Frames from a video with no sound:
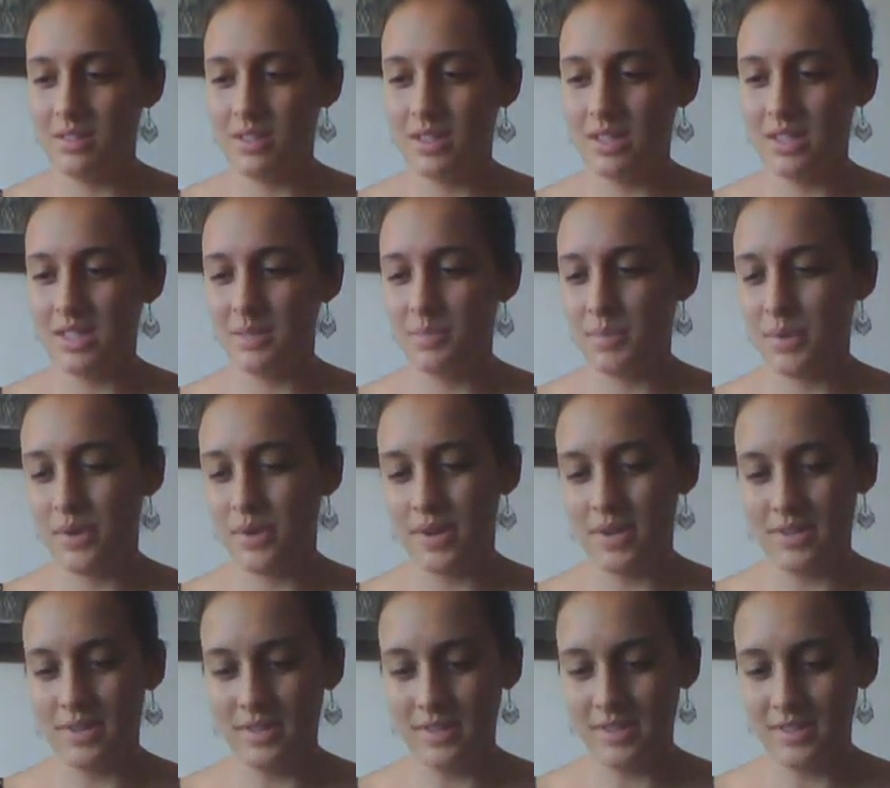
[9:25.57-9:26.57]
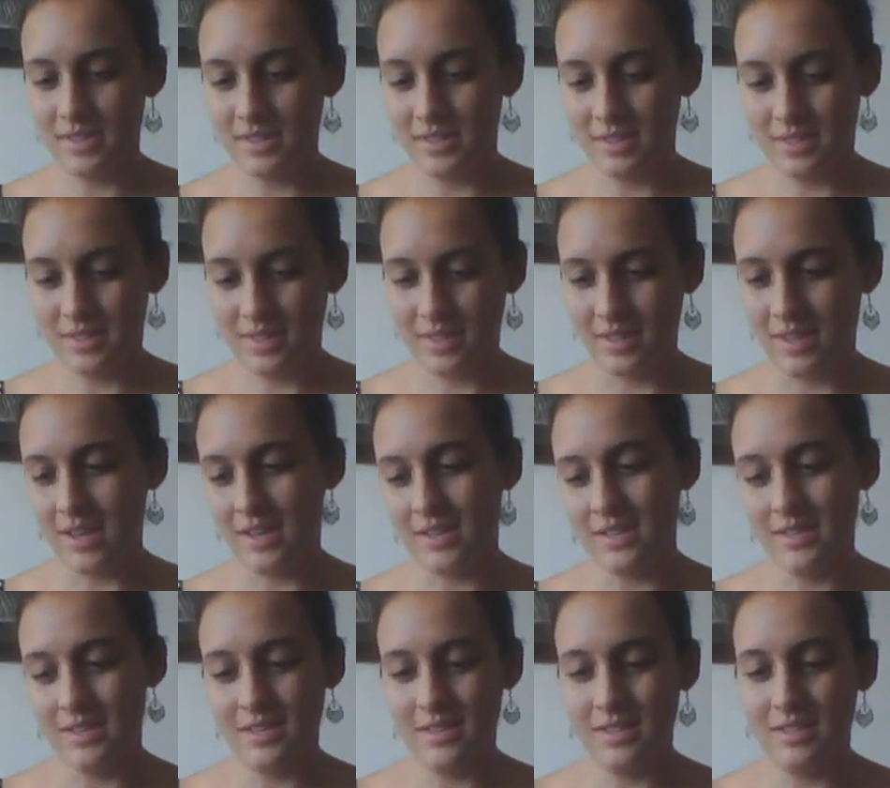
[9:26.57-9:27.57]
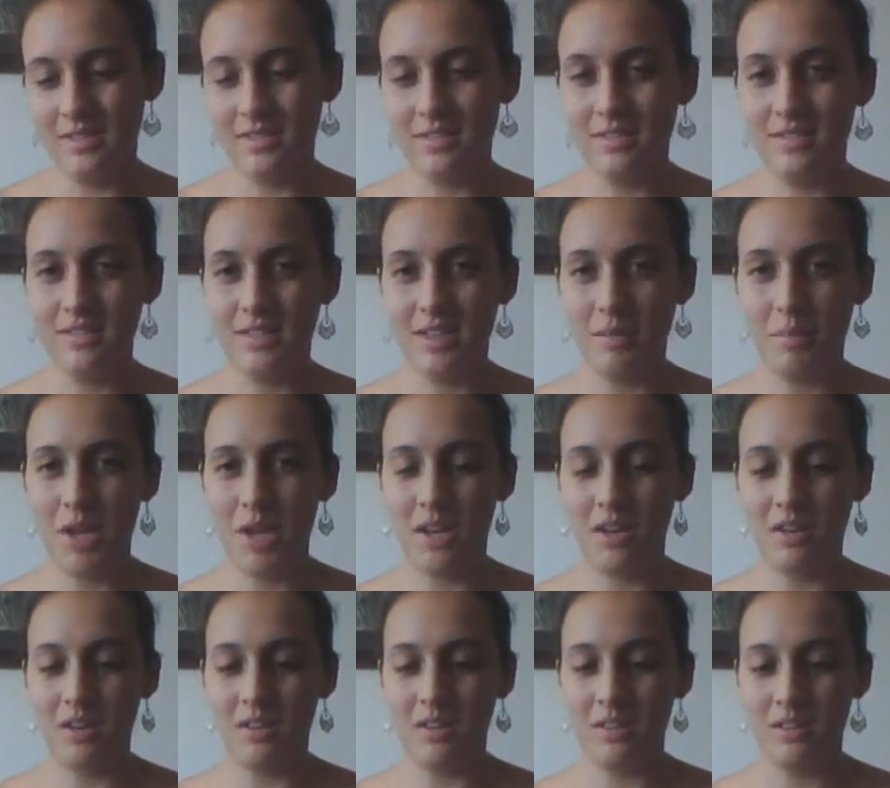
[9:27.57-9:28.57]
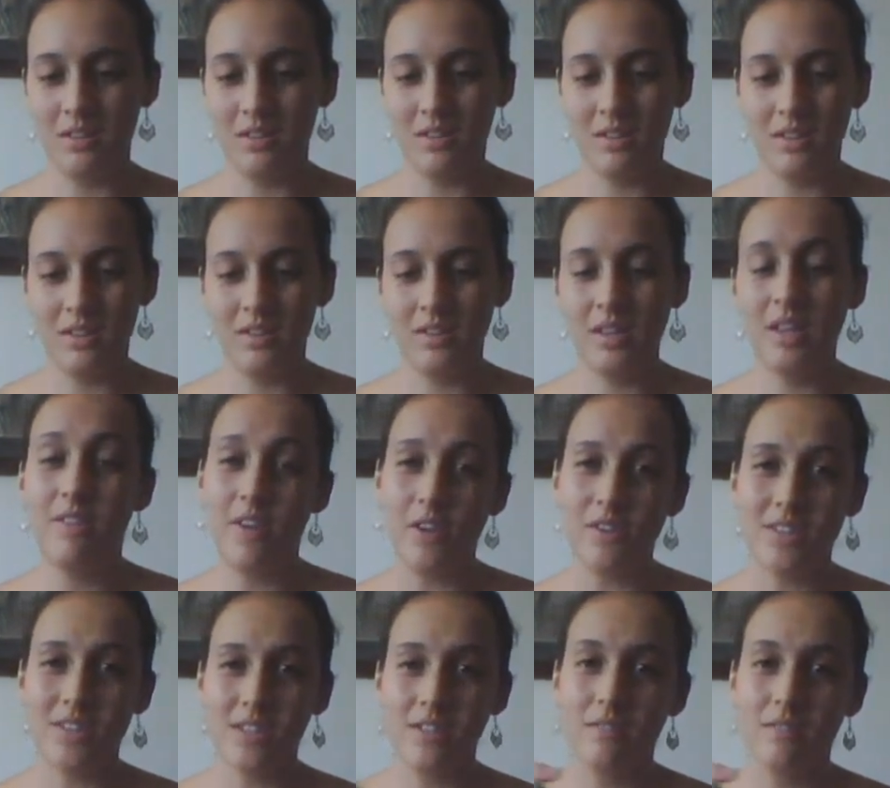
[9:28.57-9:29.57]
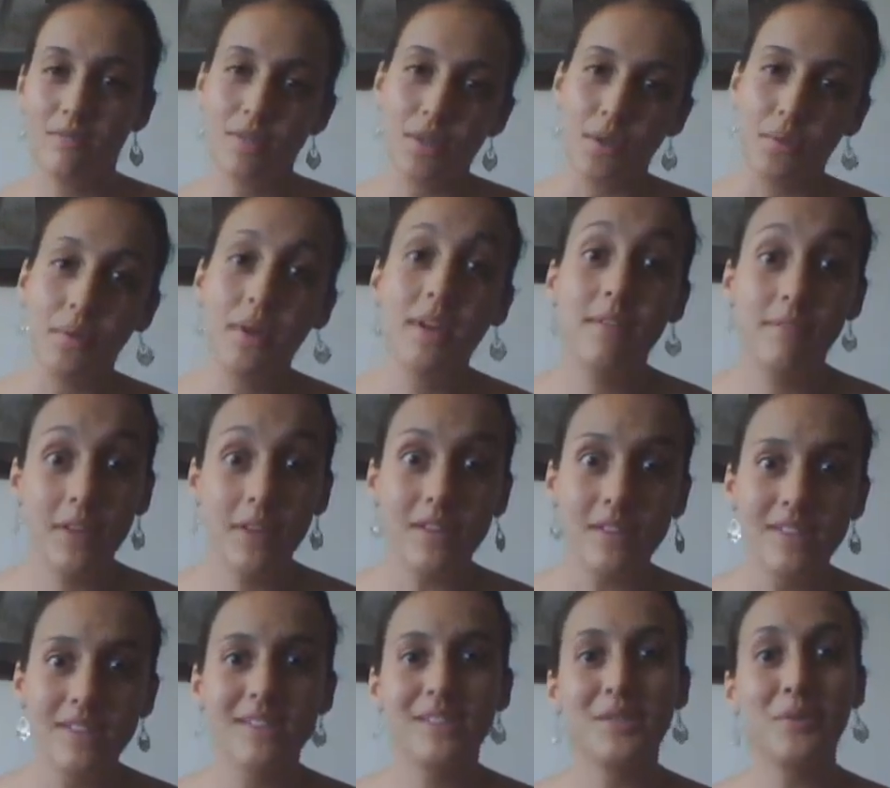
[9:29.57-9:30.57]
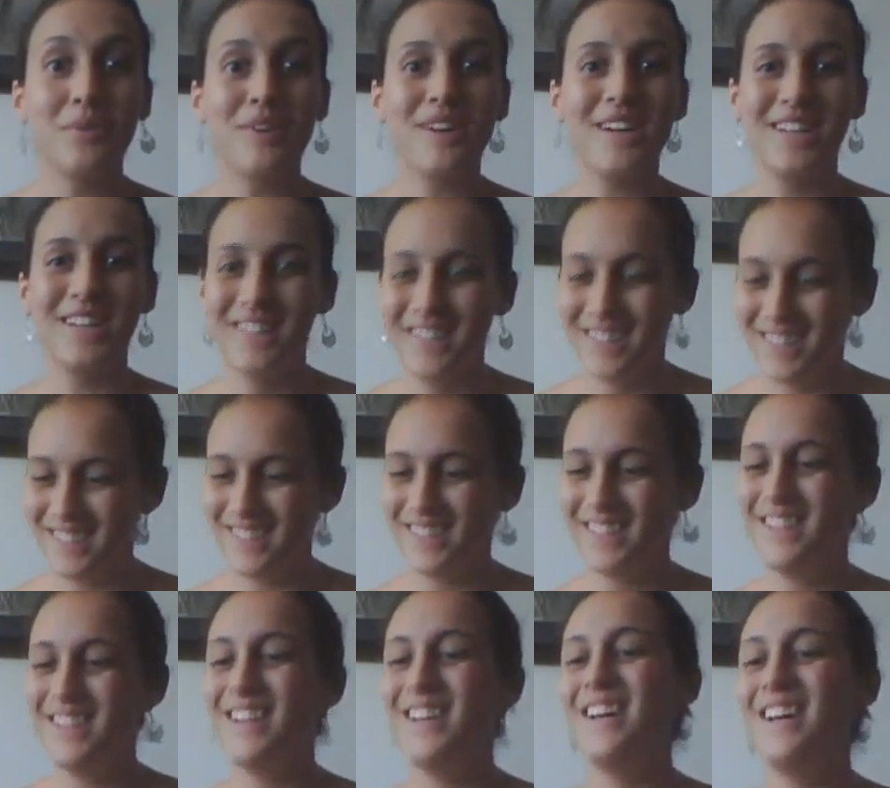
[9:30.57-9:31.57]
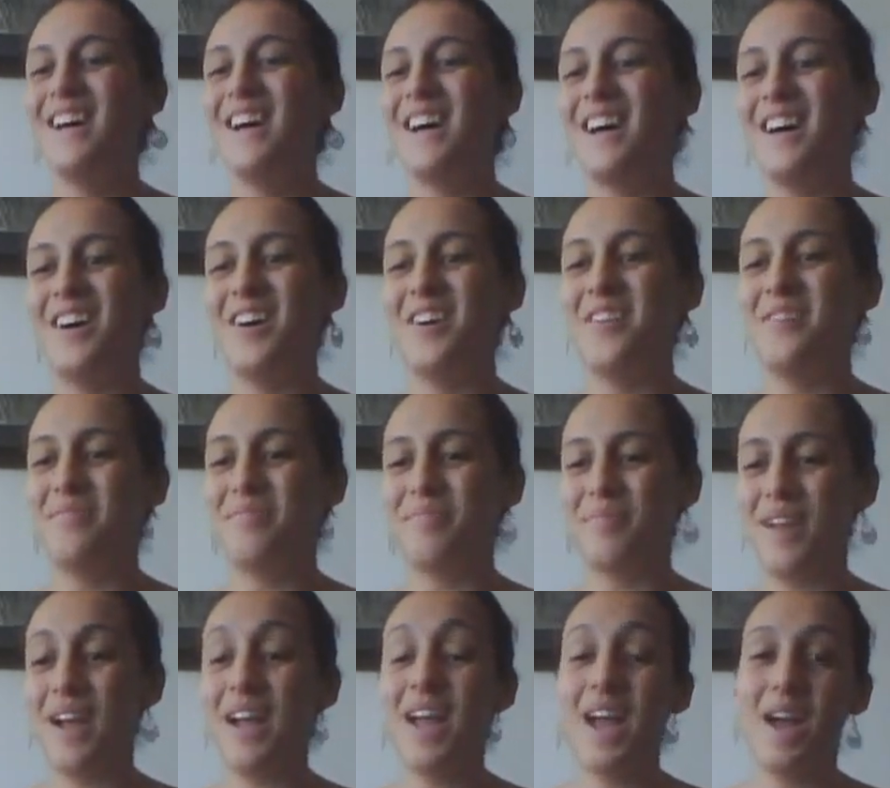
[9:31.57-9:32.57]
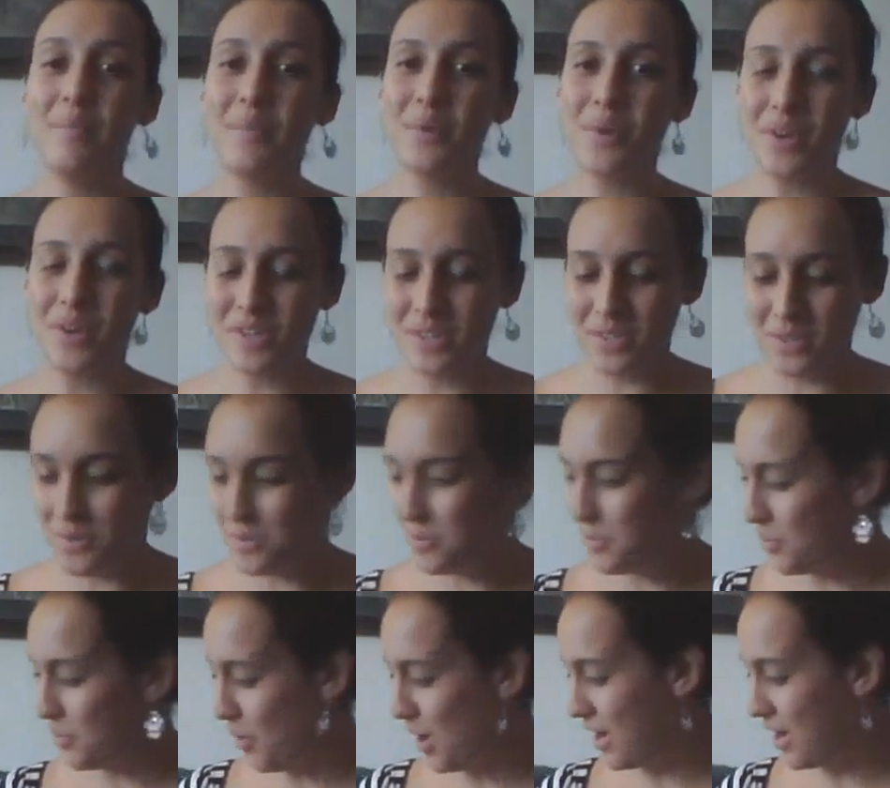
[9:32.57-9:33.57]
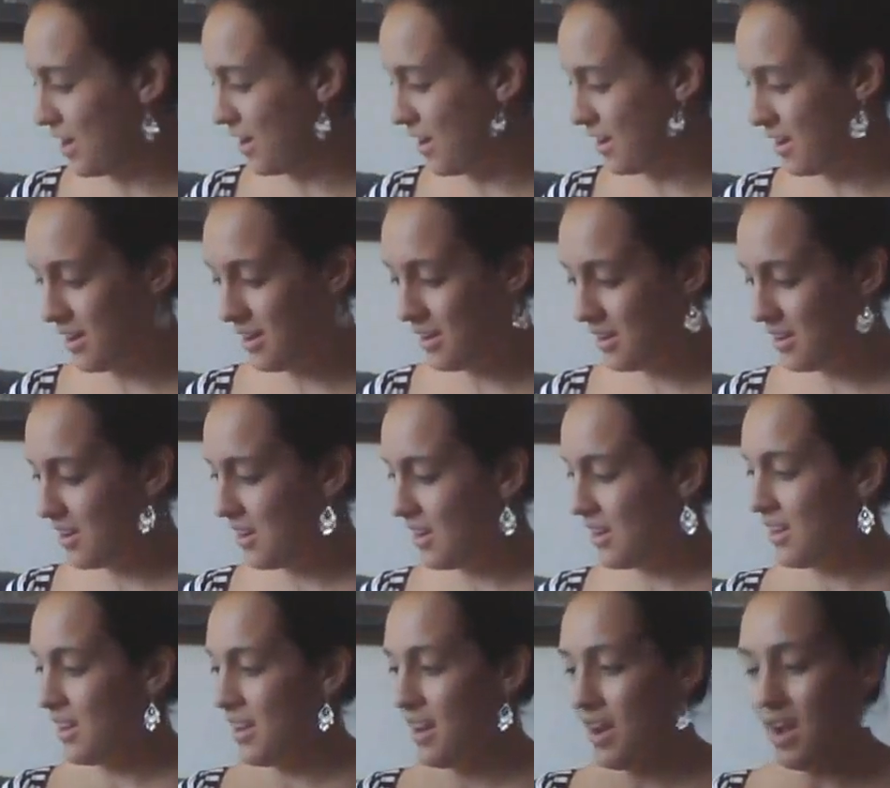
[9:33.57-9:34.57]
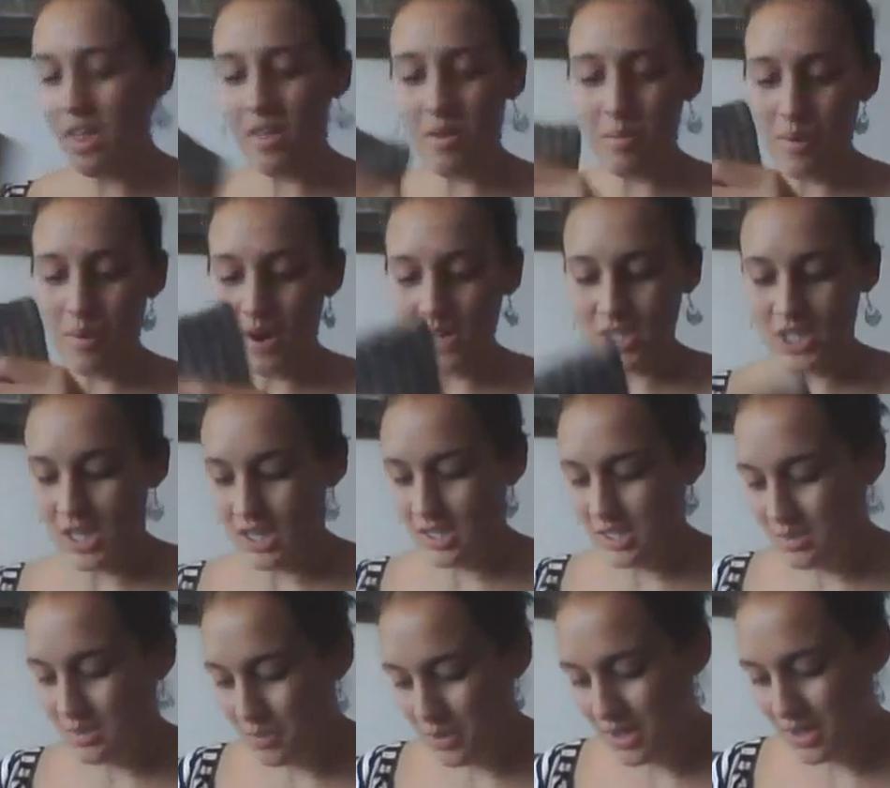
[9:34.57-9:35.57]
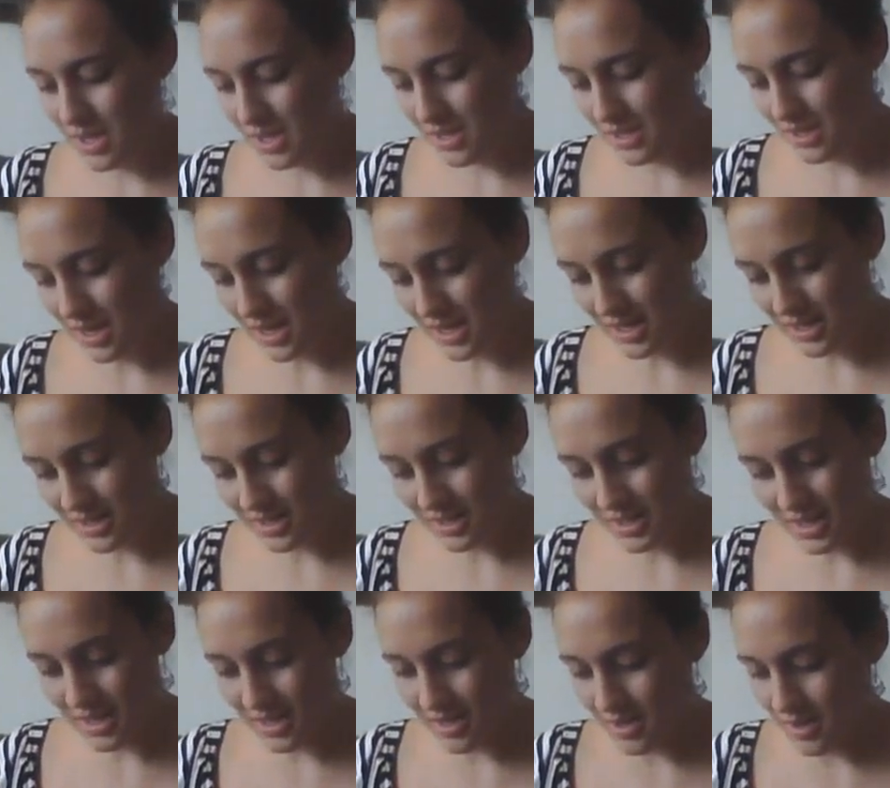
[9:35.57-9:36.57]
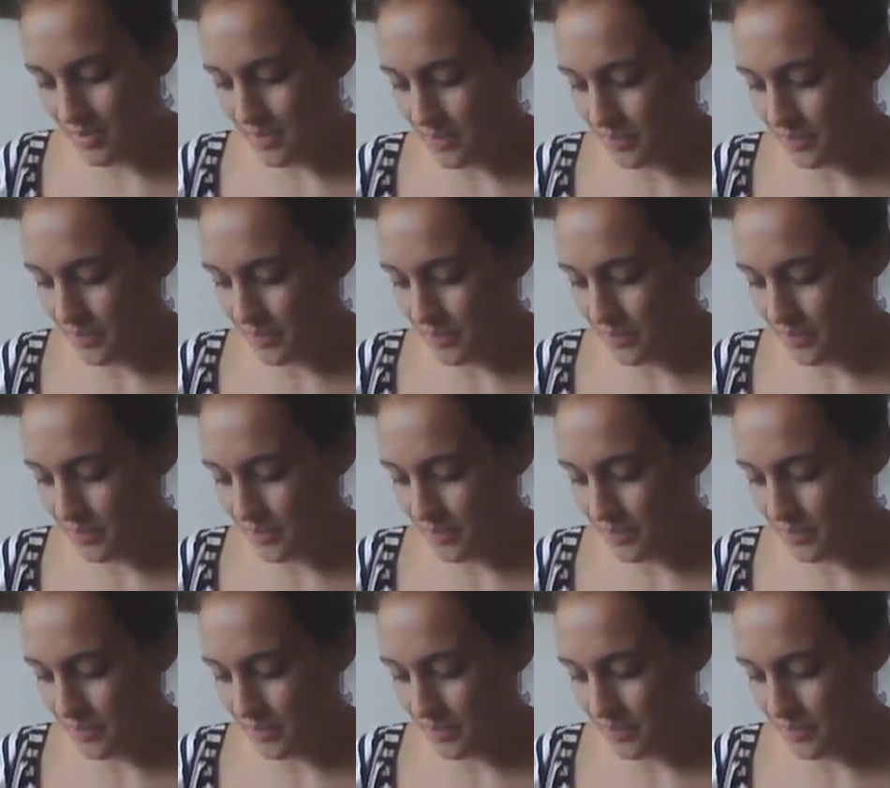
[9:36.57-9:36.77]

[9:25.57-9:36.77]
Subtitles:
experience, I guess. I mean, they felted, so it felts, don't worry. I am gonna do one other project with these guys that,